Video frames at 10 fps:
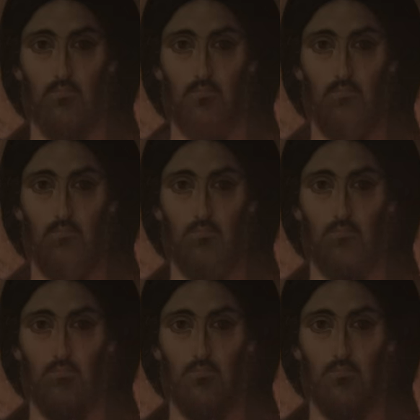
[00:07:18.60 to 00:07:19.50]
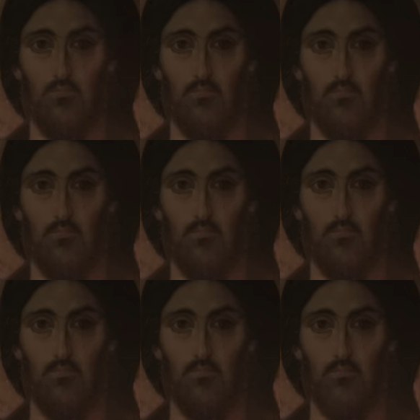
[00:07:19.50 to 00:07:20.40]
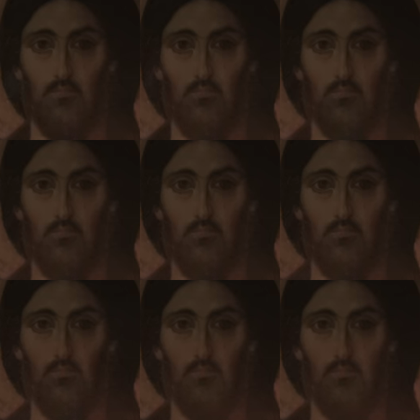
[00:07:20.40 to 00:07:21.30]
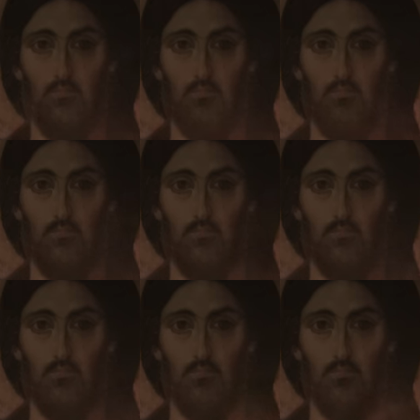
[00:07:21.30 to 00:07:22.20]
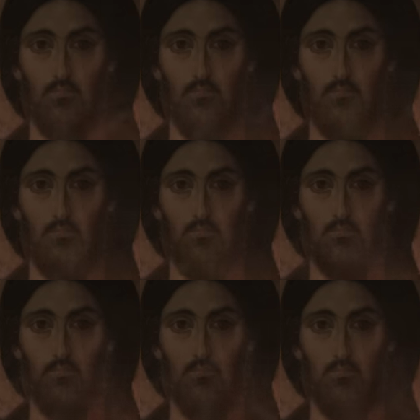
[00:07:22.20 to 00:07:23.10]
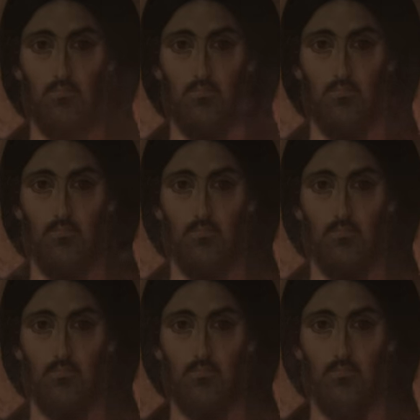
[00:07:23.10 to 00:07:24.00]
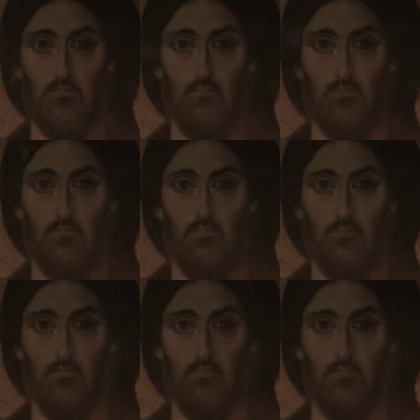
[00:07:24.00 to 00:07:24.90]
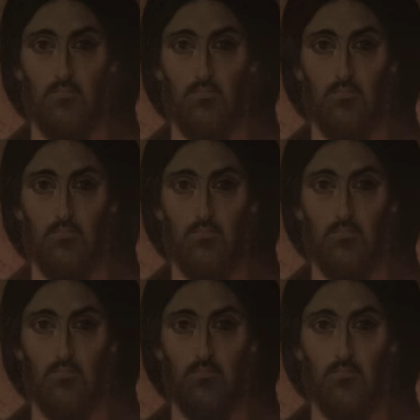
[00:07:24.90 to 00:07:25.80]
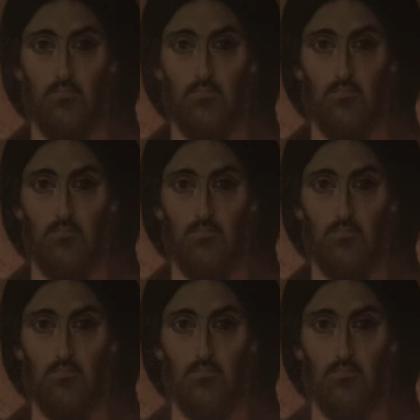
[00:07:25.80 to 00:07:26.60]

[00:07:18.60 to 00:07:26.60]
This is a still picture; no speech is visible.